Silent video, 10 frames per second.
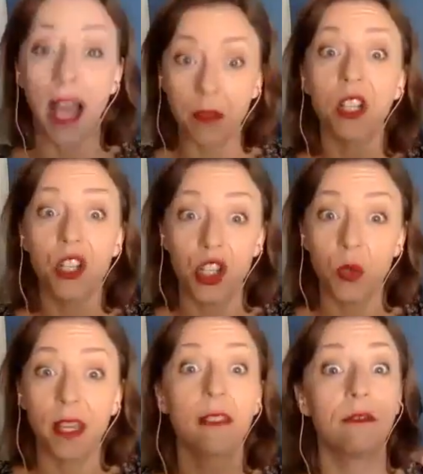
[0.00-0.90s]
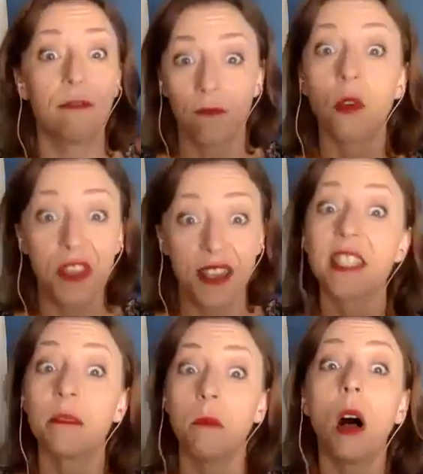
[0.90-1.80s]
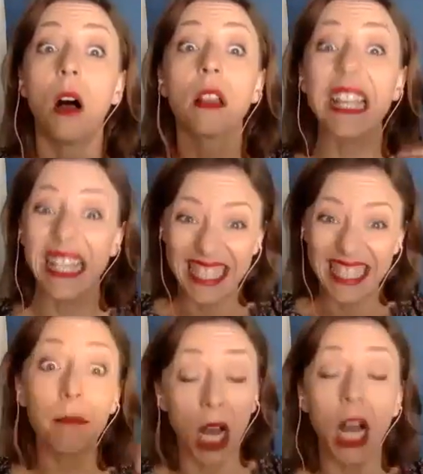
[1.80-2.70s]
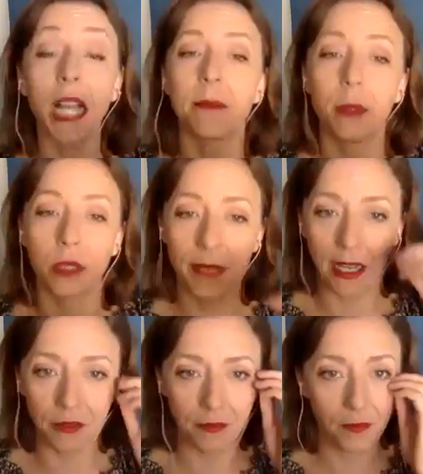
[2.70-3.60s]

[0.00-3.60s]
I'm going to do it for this small possible amount.